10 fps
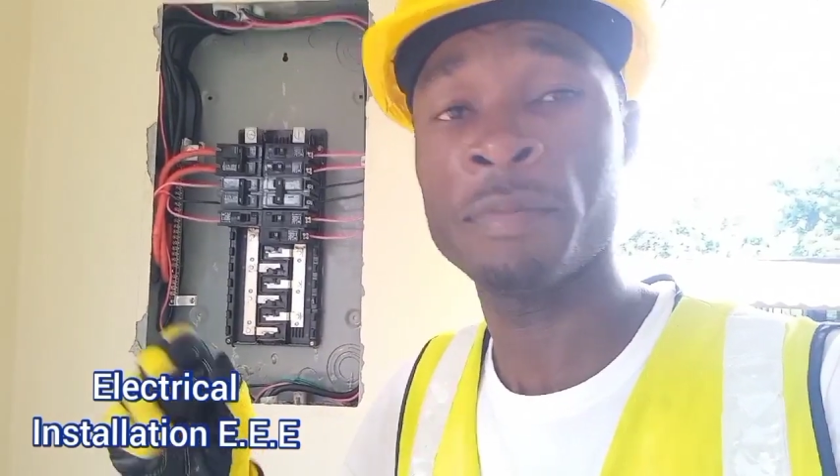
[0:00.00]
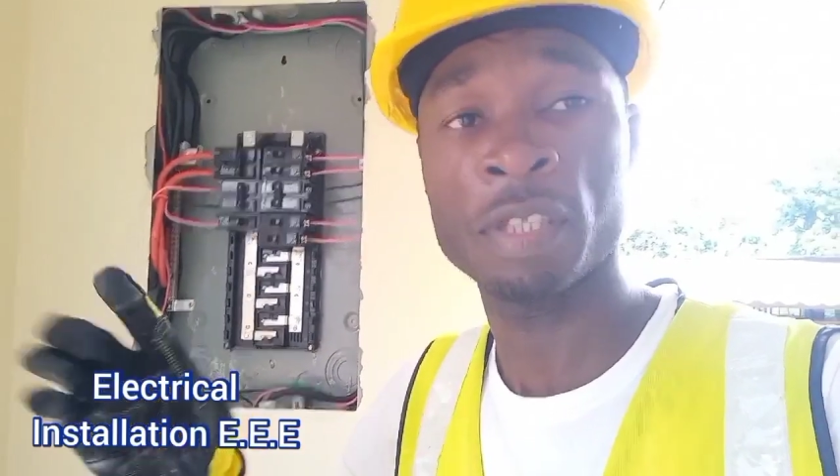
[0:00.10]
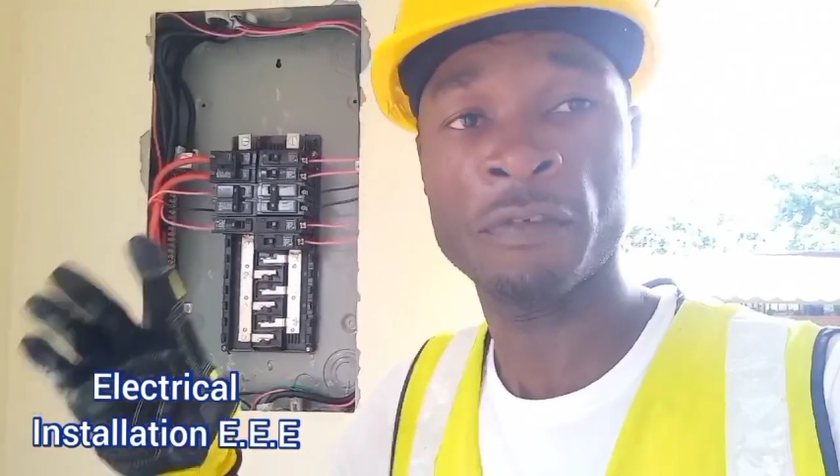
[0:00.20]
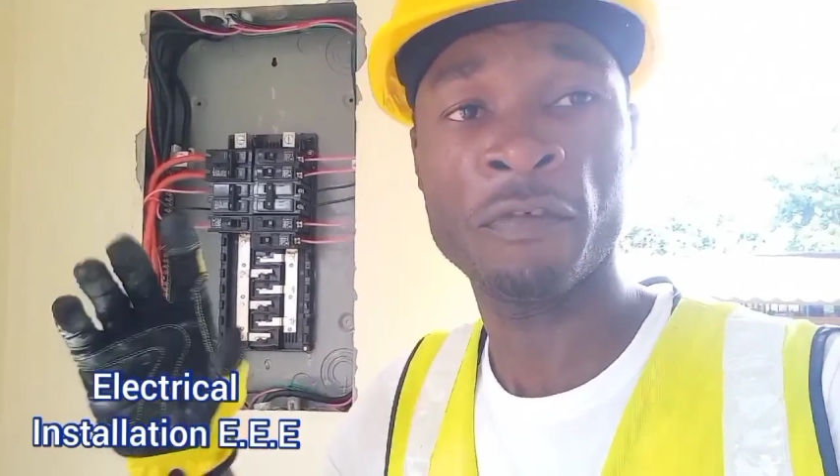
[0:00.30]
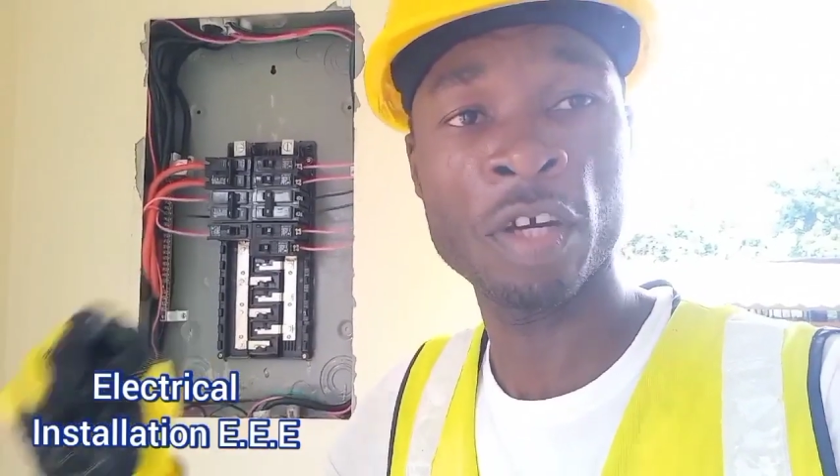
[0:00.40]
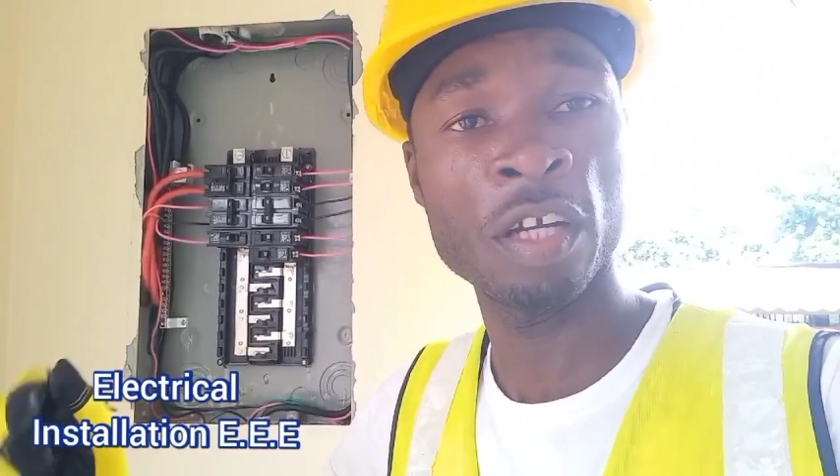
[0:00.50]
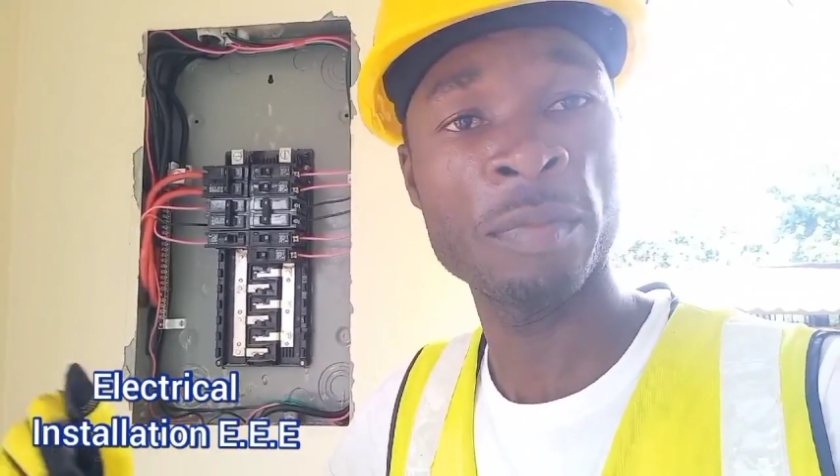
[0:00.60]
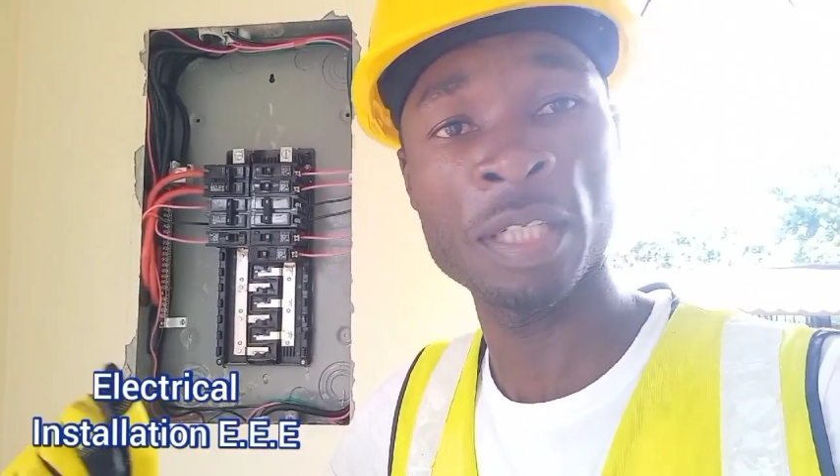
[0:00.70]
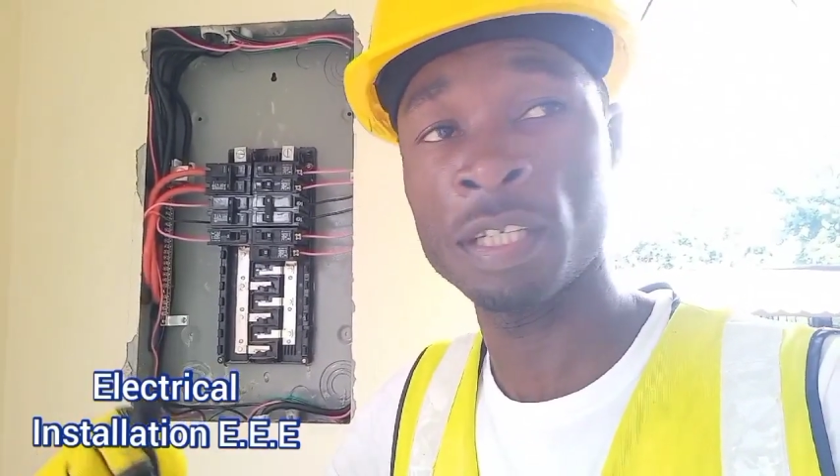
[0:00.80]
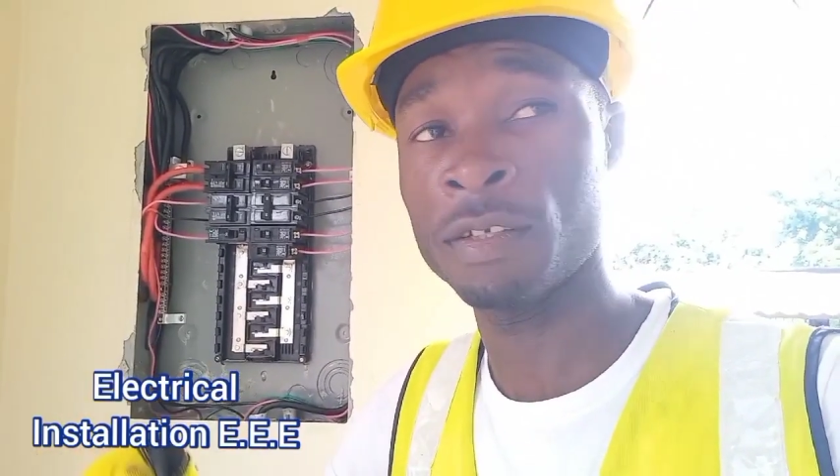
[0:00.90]
at a farm
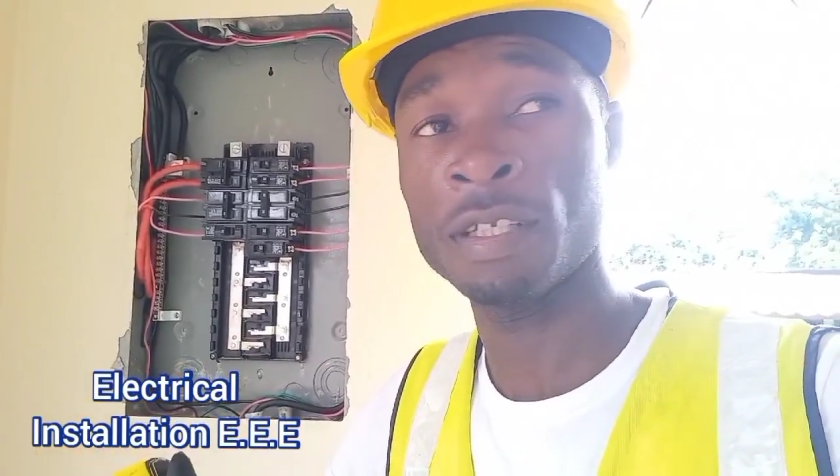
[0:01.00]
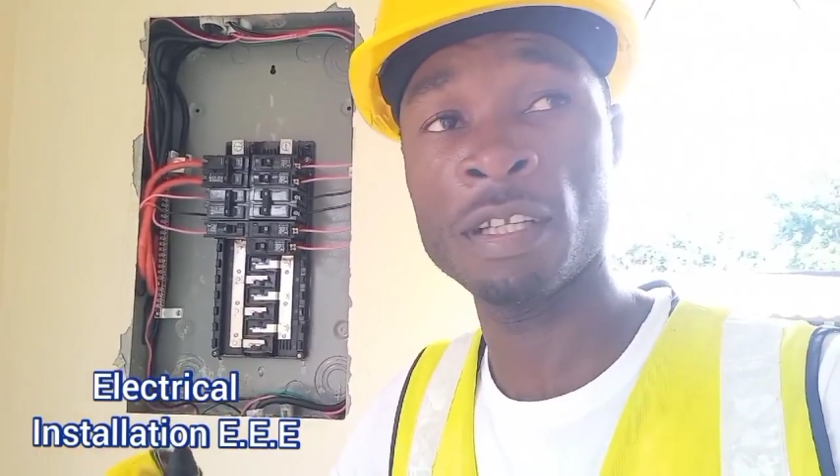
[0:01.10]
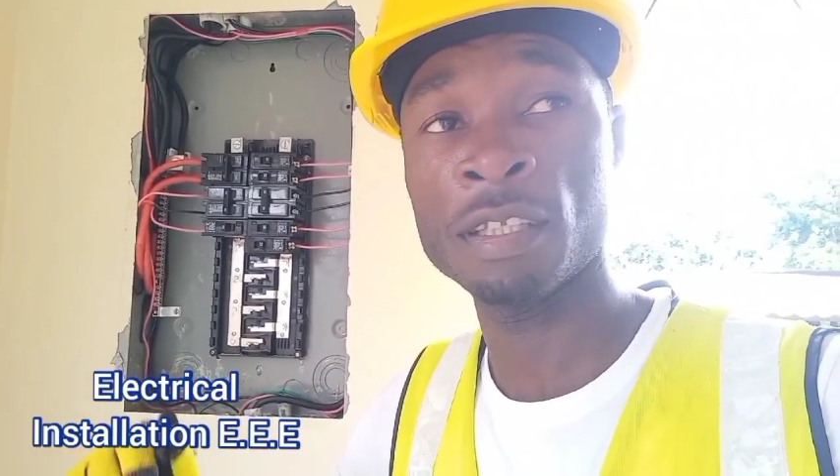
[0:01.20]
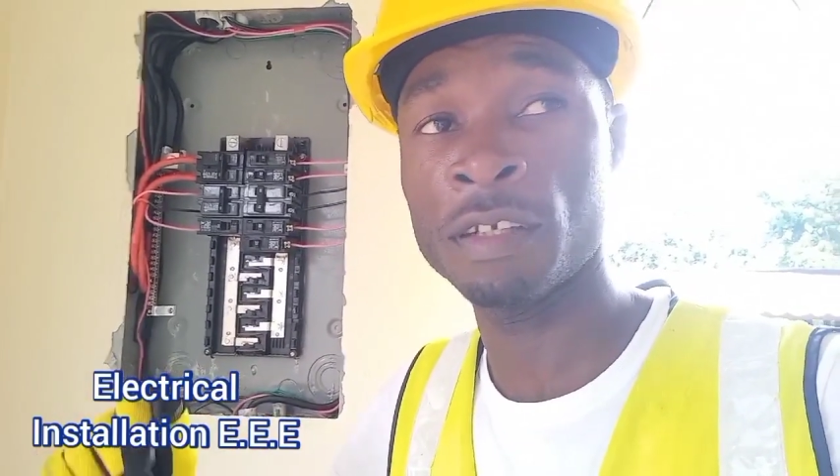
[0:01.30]
and there's a lot